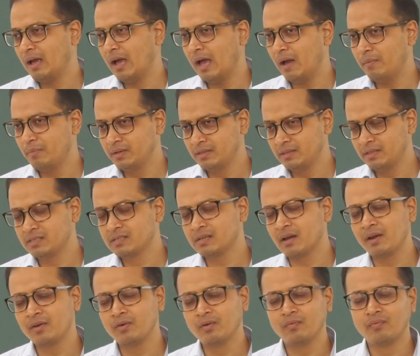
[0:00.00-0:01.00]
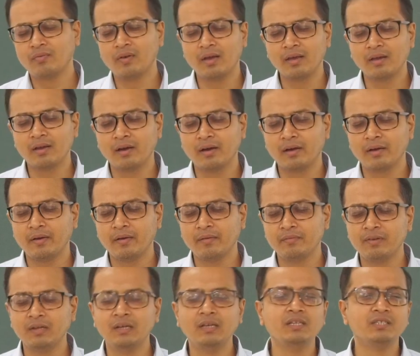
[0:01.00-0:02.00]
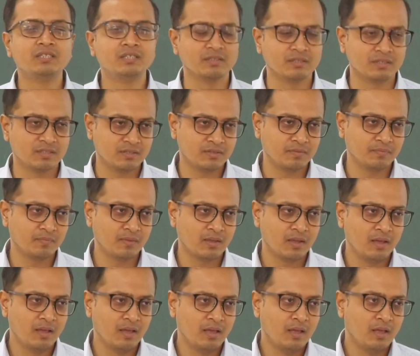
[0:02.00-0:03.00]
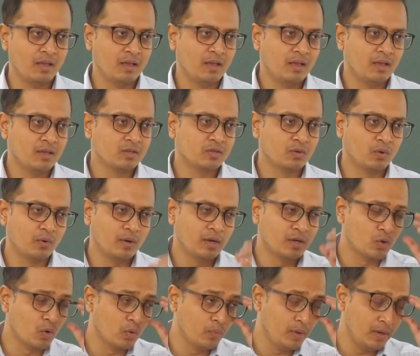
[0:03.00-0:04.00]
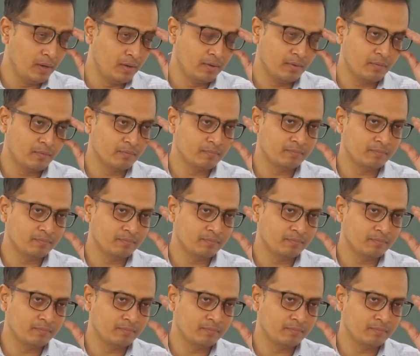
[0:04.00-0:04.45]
having this kind of like deletions. So it could be